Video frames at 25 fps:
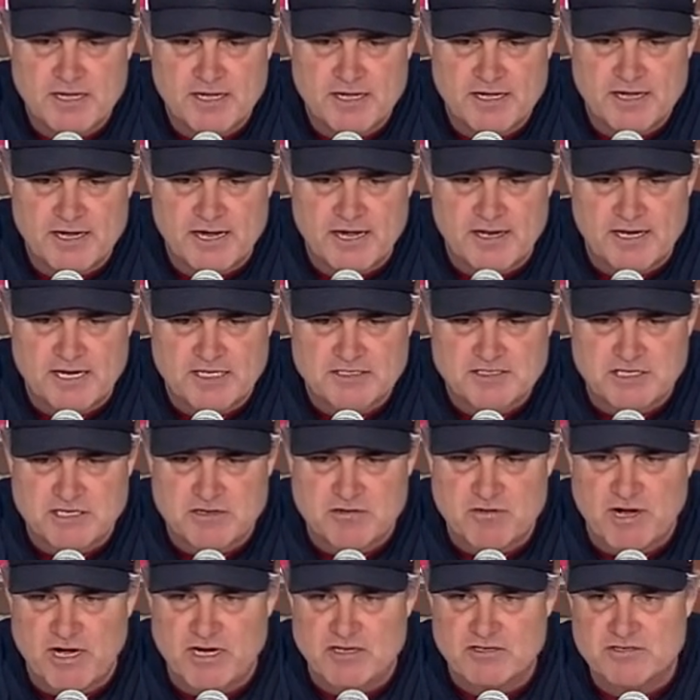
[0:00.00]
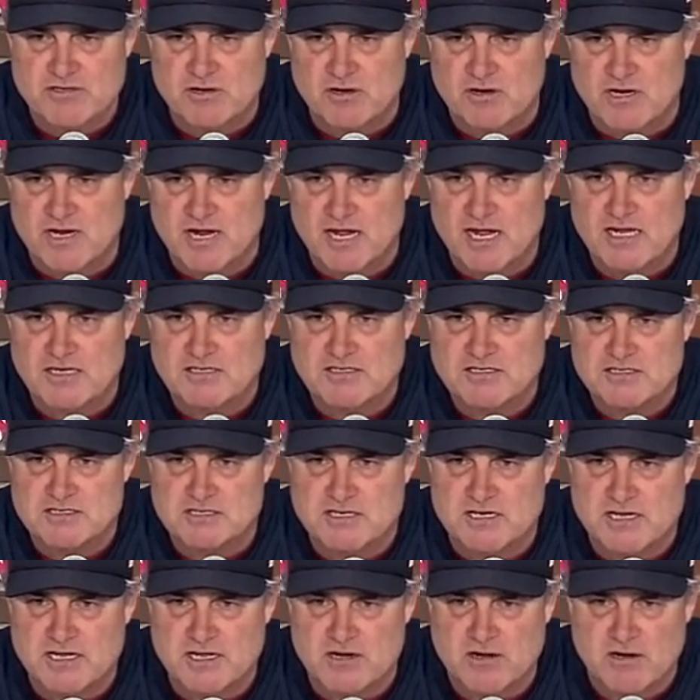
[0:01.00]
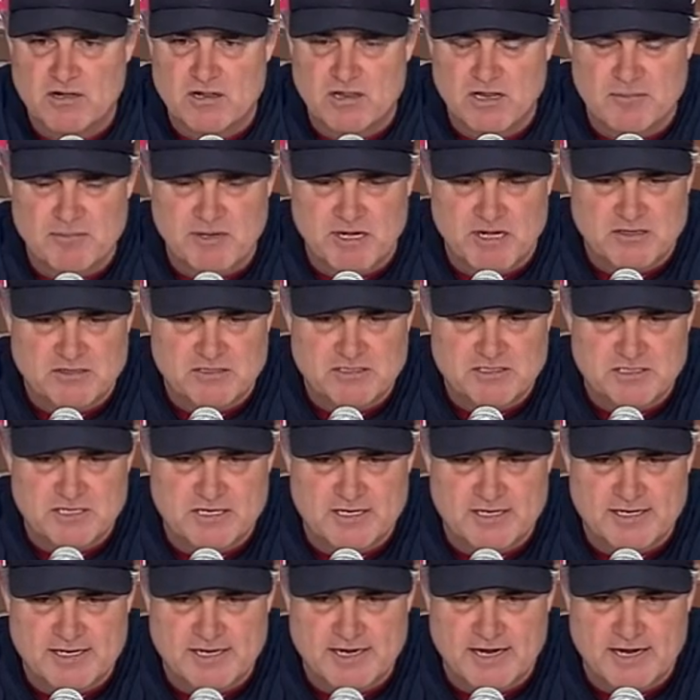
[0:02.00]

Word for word: Uh, and that's a credit to our guys uh, in our clubhouse, uh,